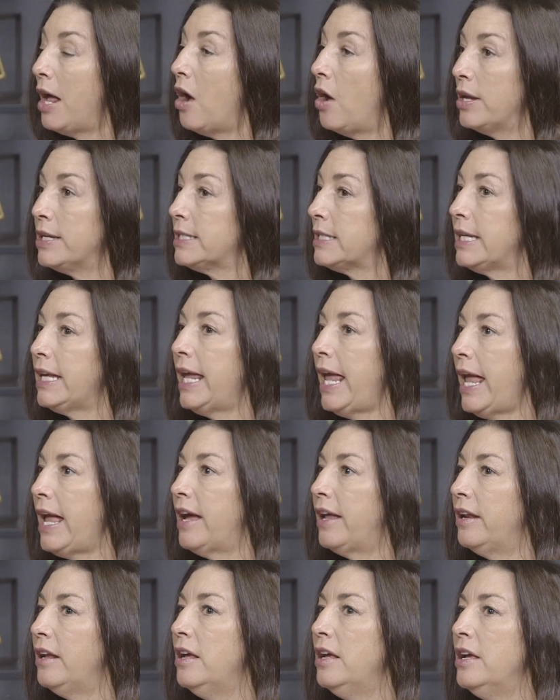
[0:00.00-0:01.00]
I mean, I honestly
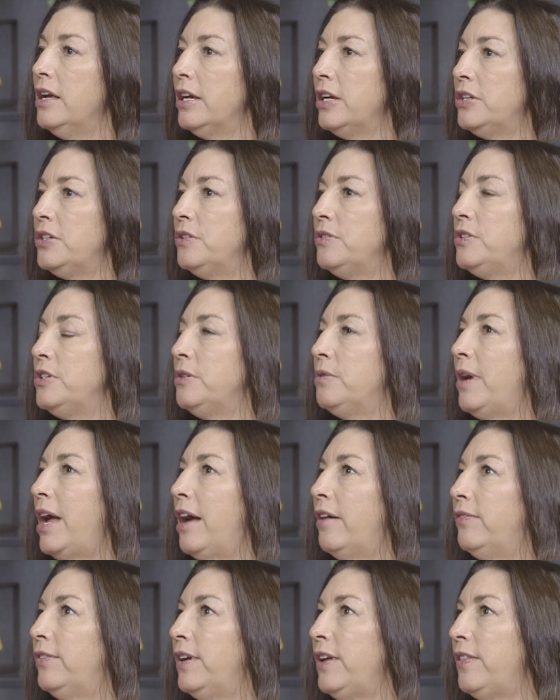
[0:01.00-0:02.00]
can't, because you do
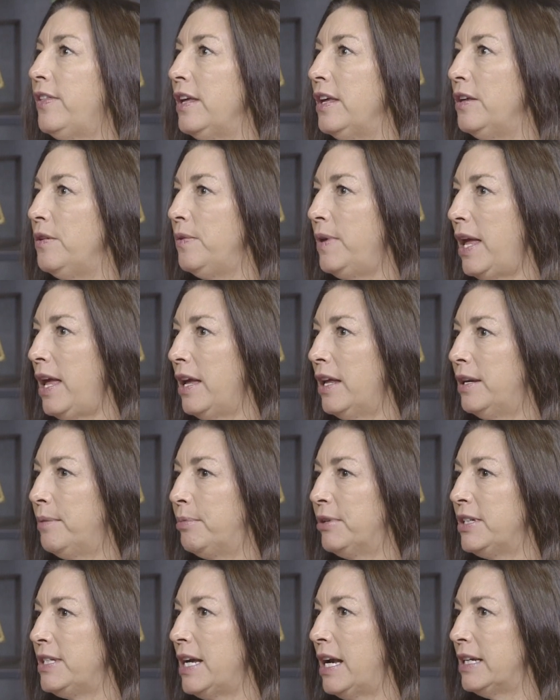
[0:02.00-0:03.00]
everything you can
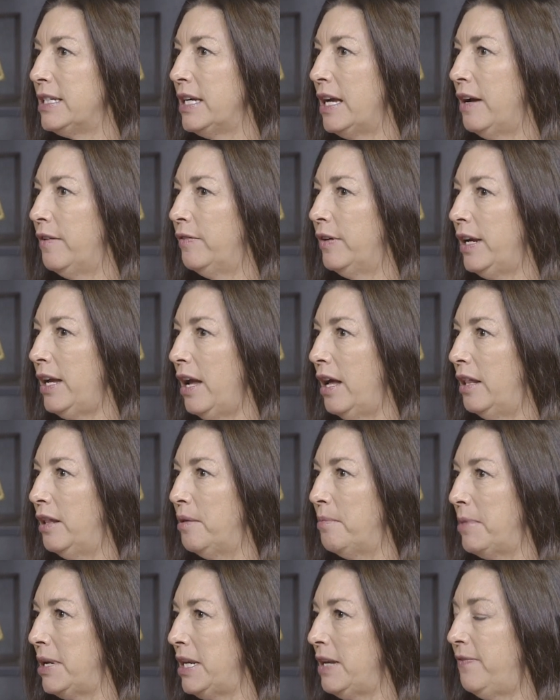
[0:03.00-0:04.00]
to protect every
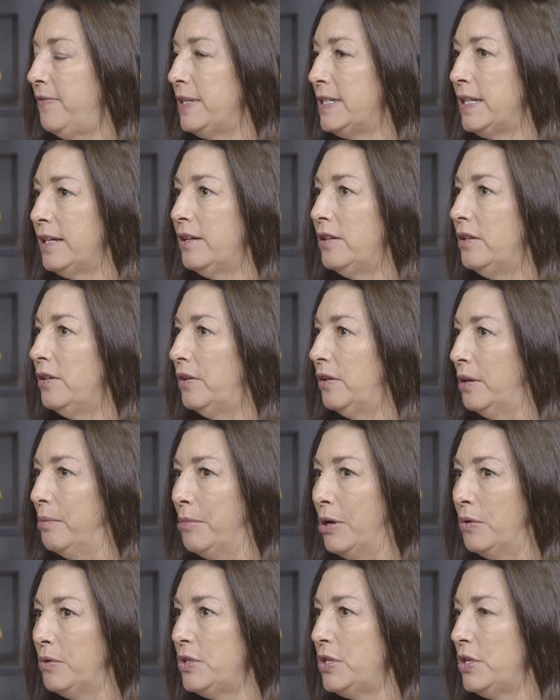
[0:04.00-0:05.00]
element, physical or
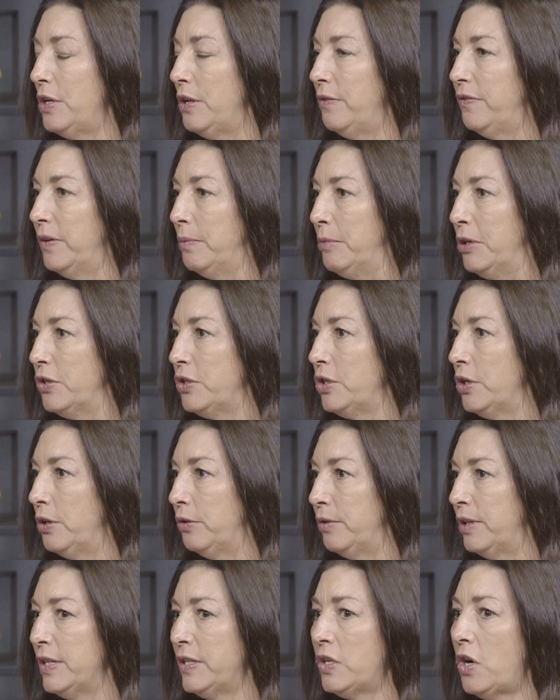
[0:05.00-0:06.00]
emotional, from your
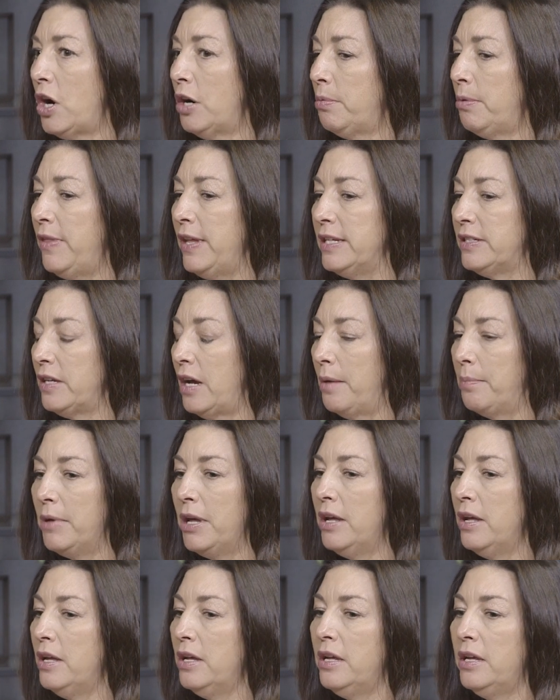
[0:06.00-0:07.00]
children. It's hard when they stop
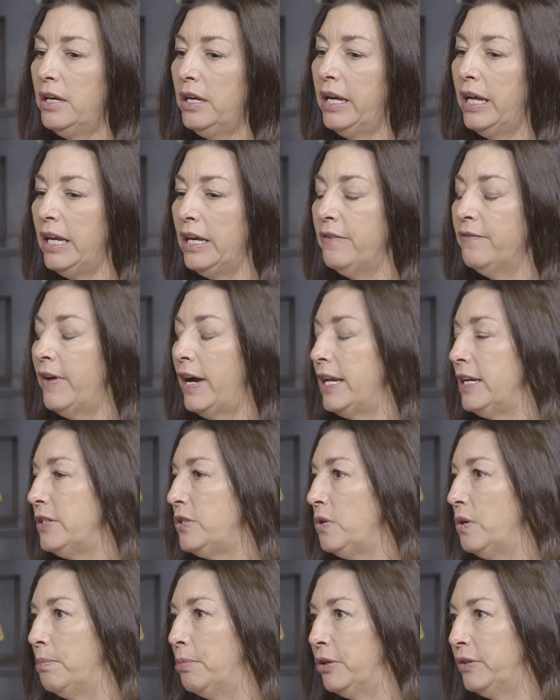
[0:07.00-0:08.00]
getting
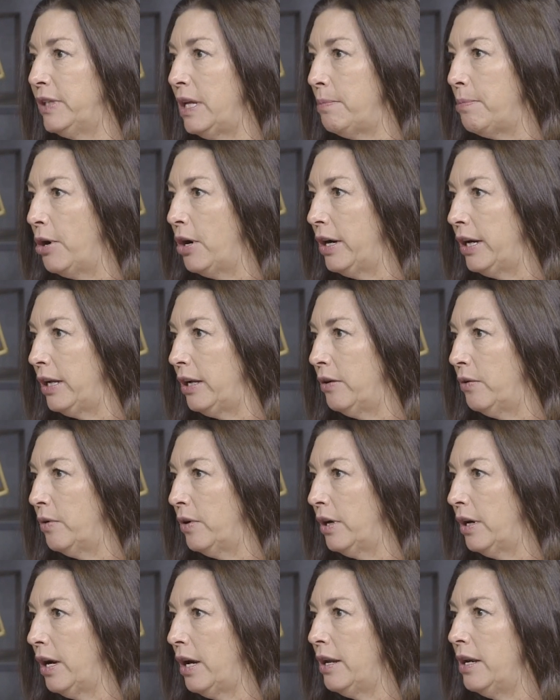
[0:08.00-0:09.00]
invited to a birthday party,
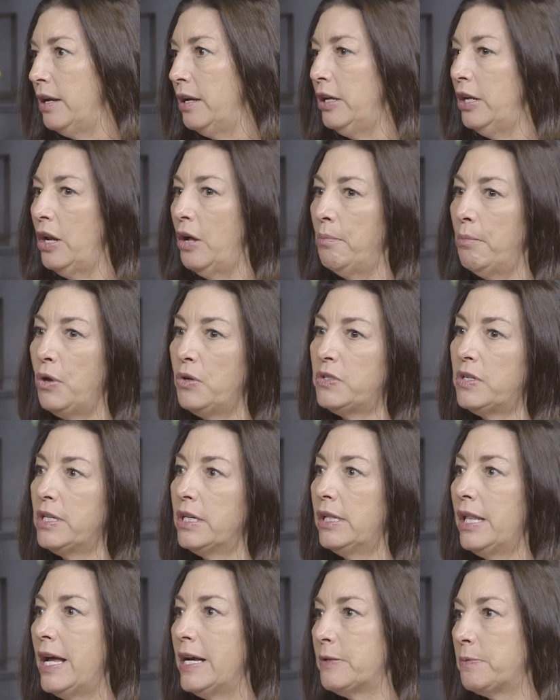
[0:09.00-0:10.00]
or most
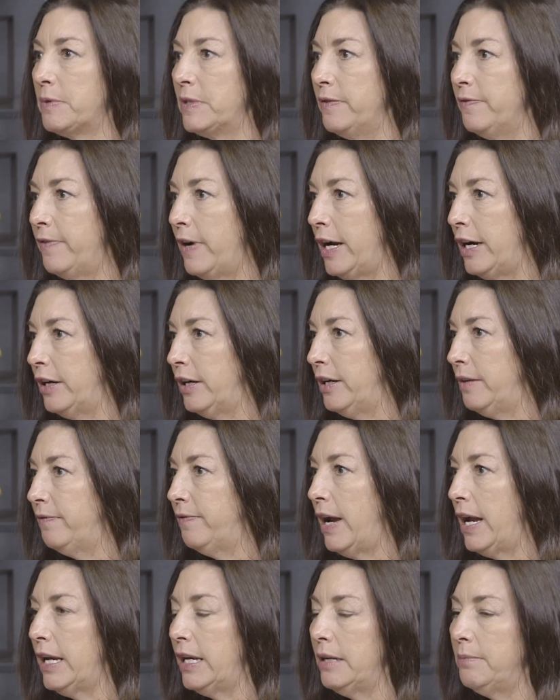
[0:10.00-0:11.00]
of the class was invited,
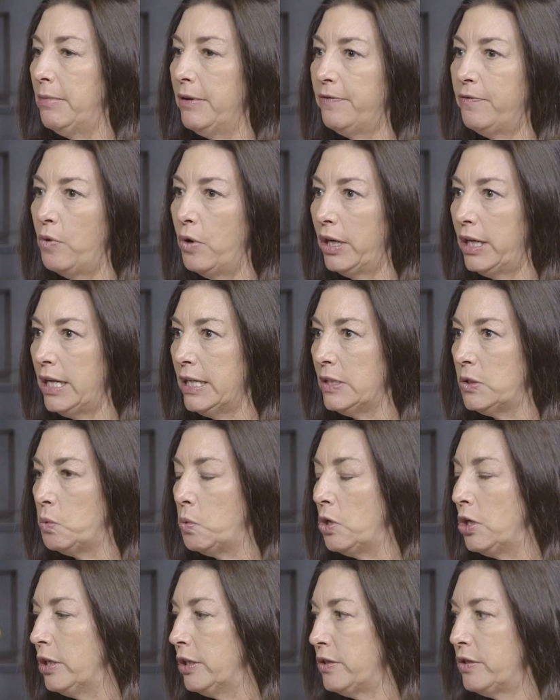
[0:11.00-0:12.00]
but 4
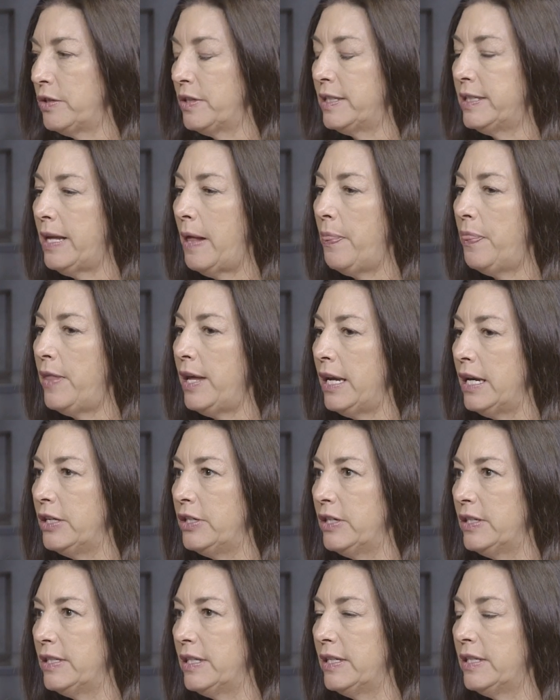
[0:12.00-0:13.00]
kids weren't, or something.
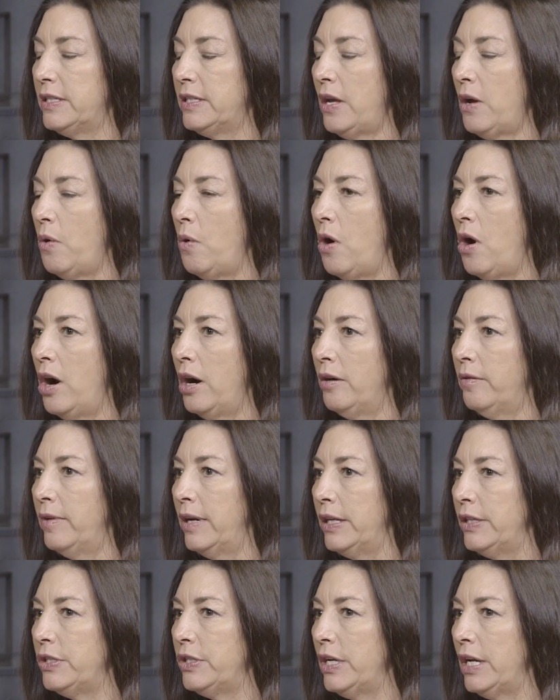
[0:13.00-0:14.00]
It just is so
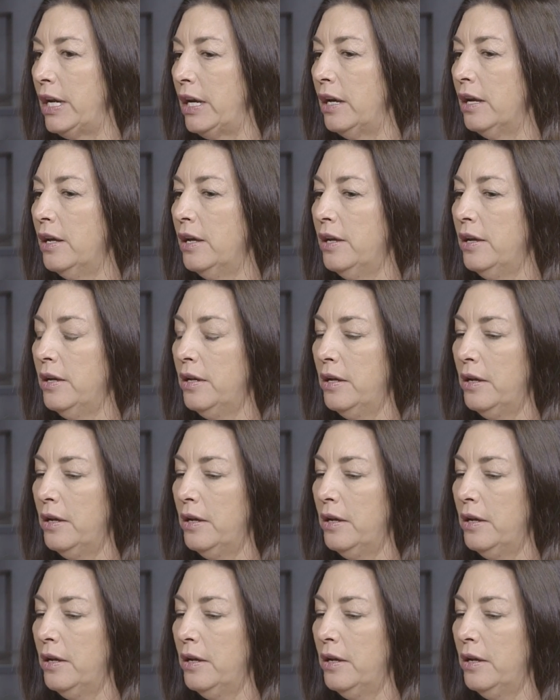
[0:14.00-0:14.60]
heart-wrenching.